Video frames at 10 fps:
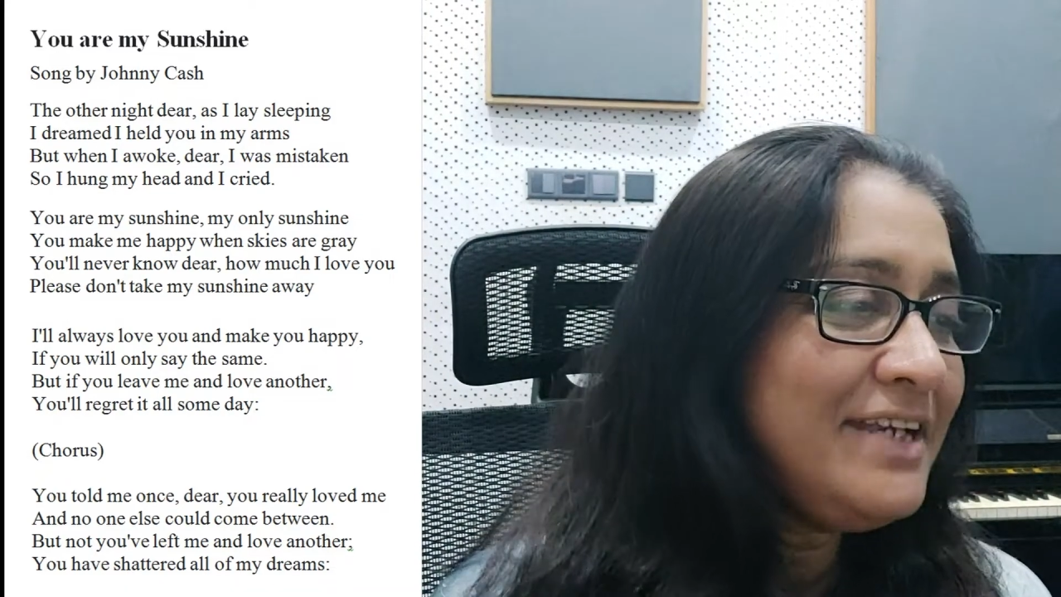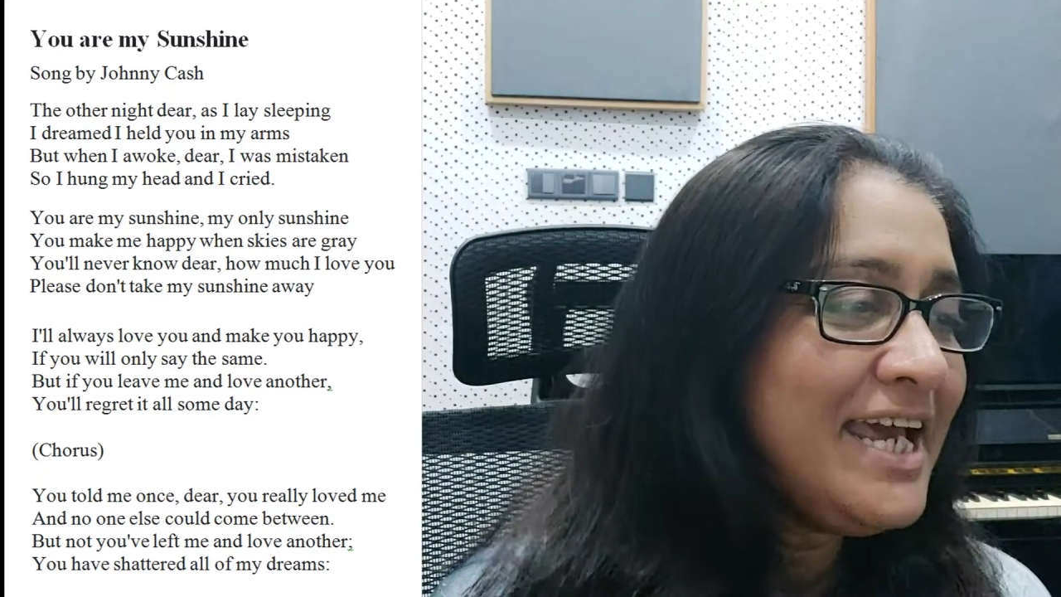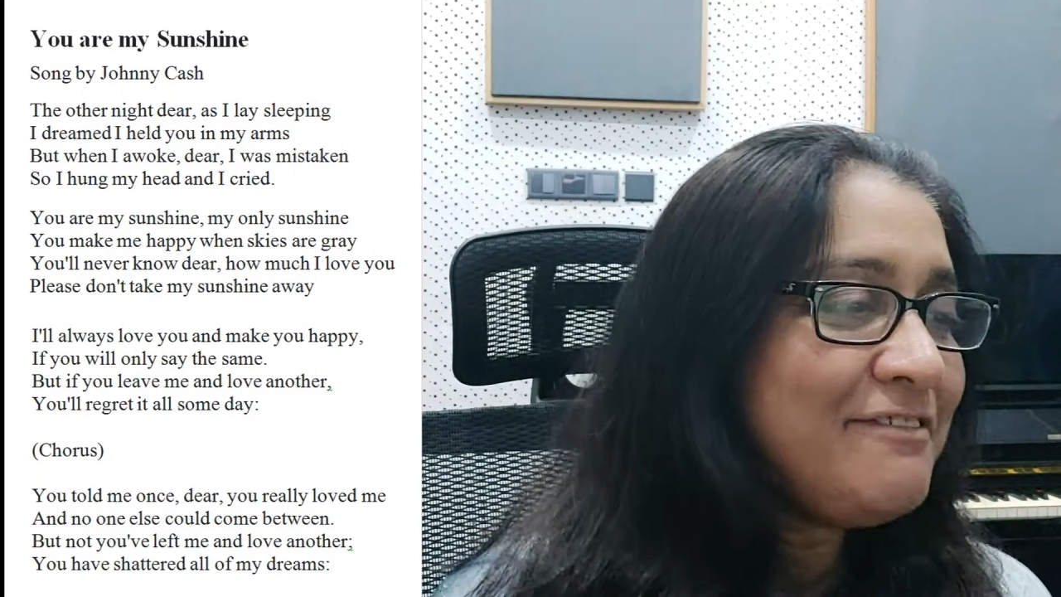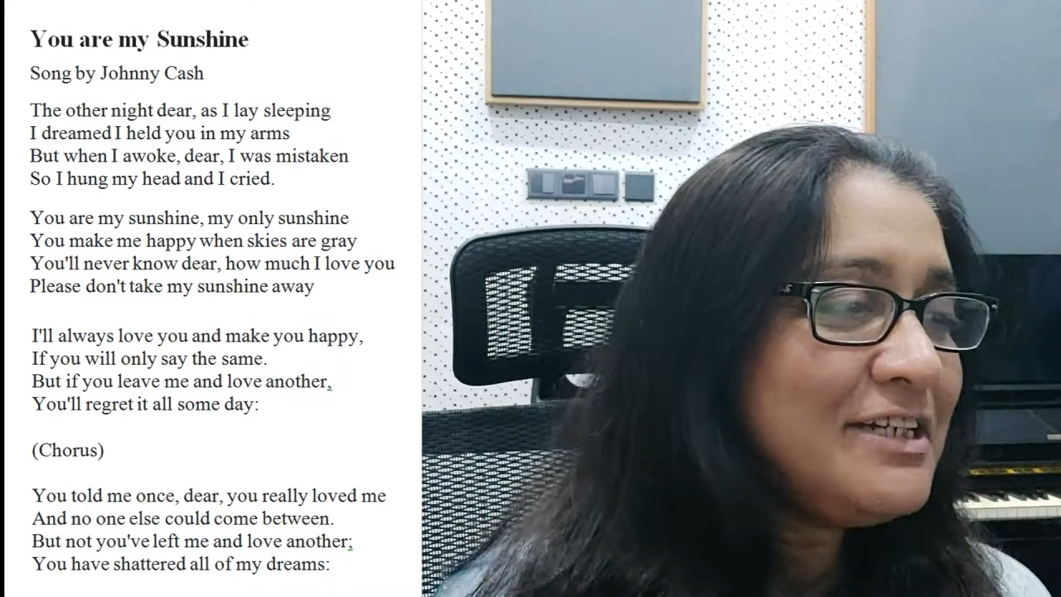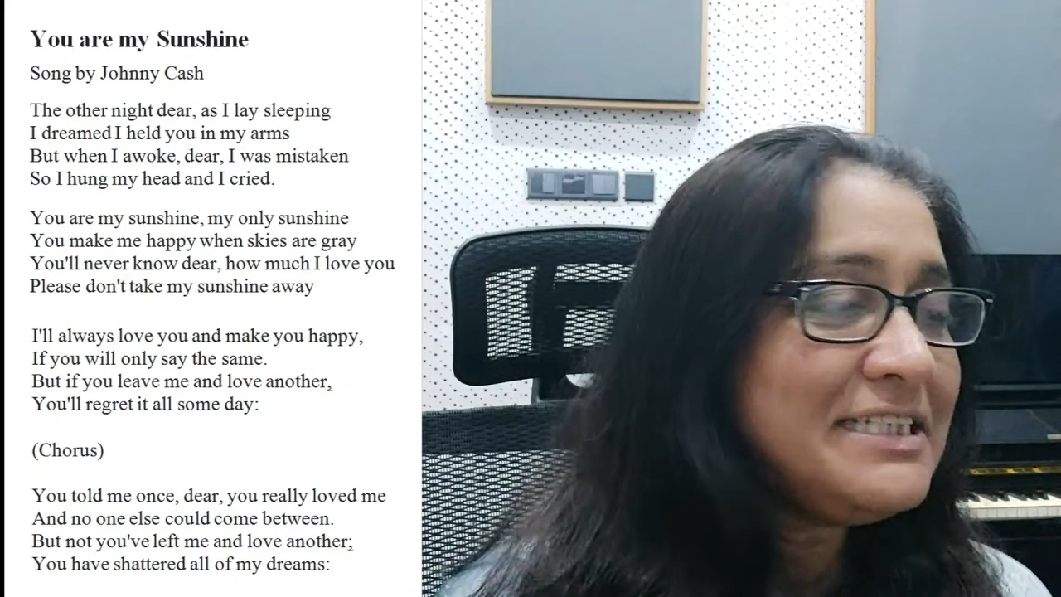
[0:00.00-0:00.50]
when
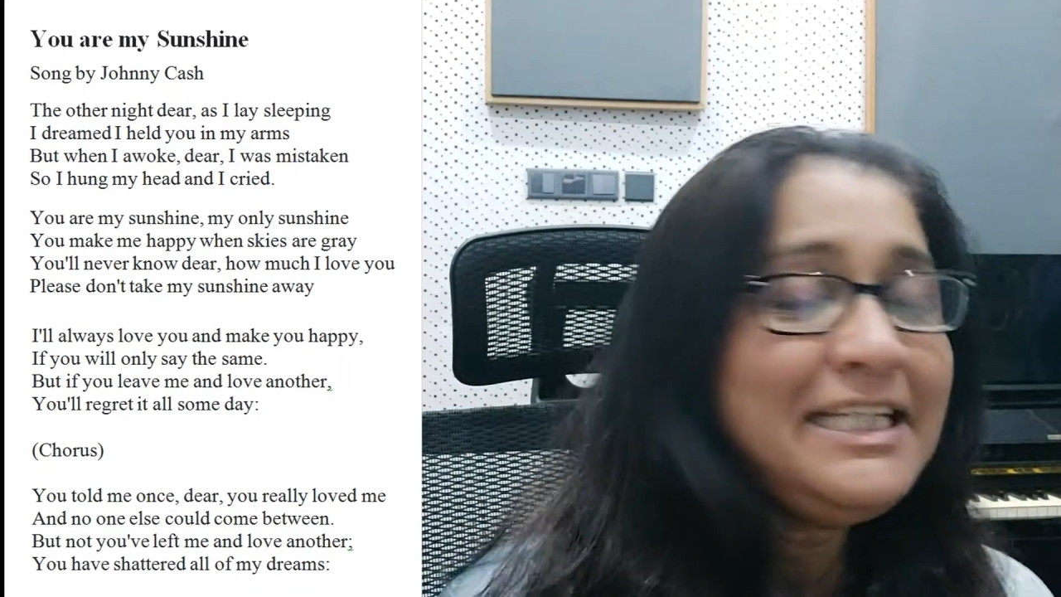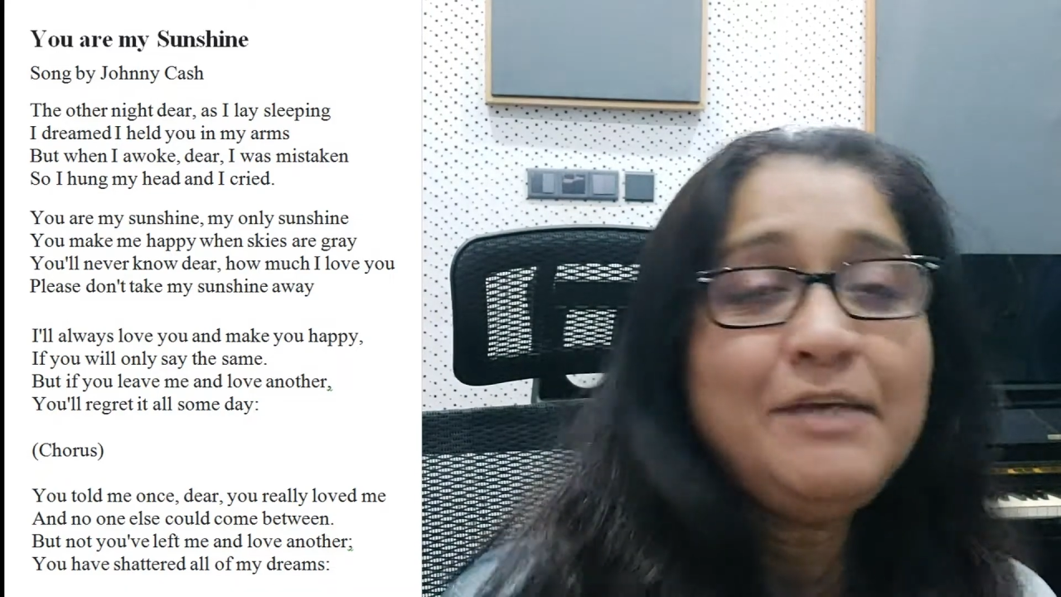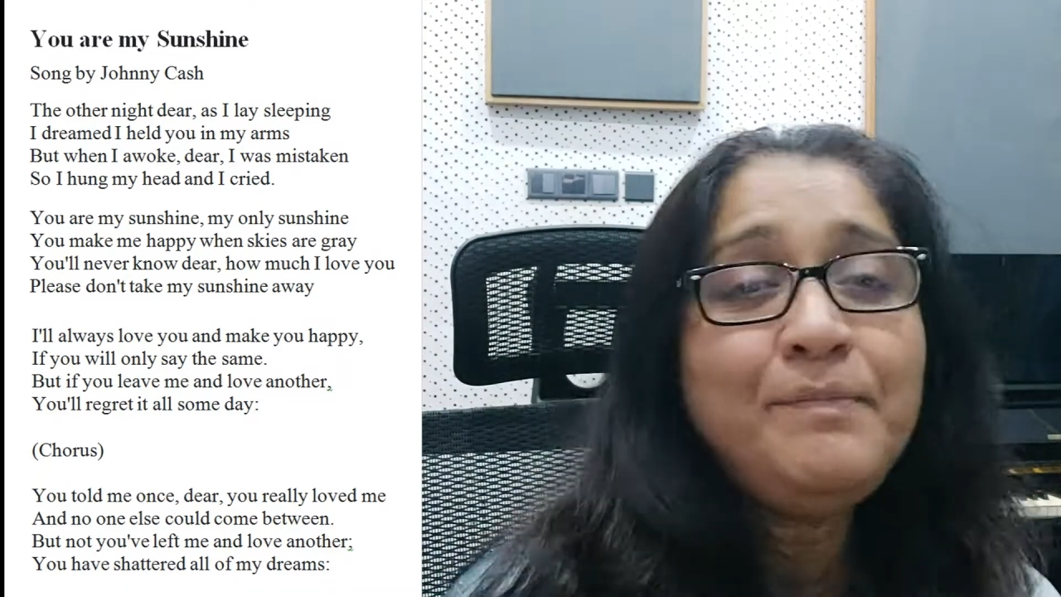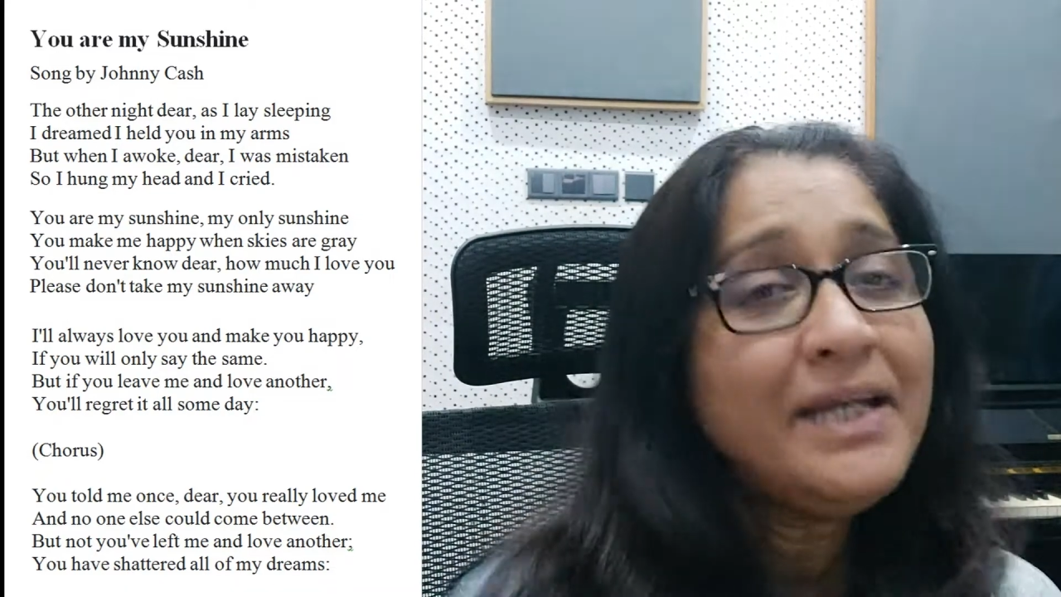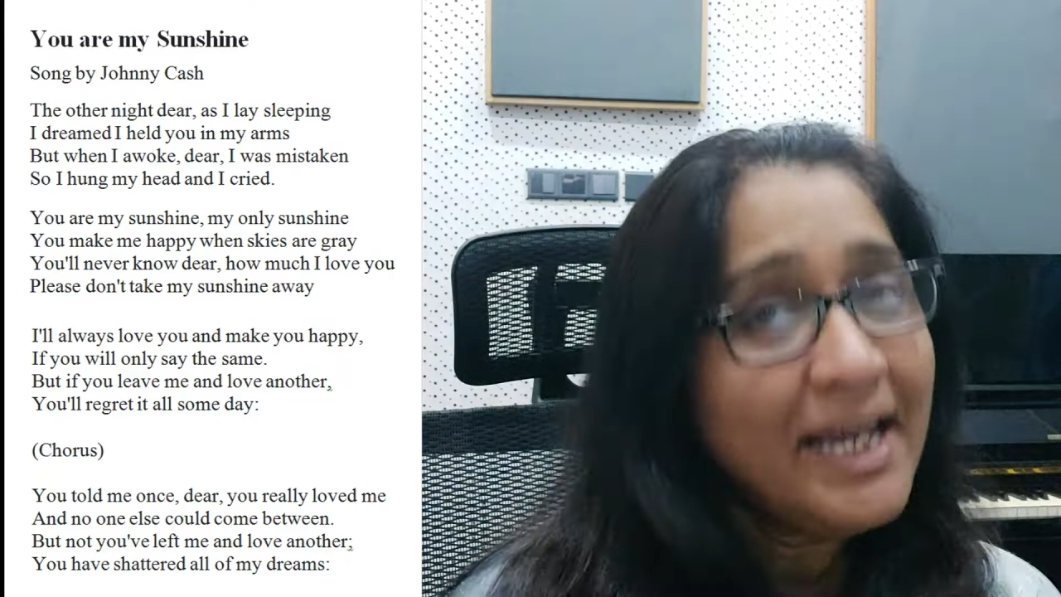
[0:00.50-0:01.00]
I was sleeping,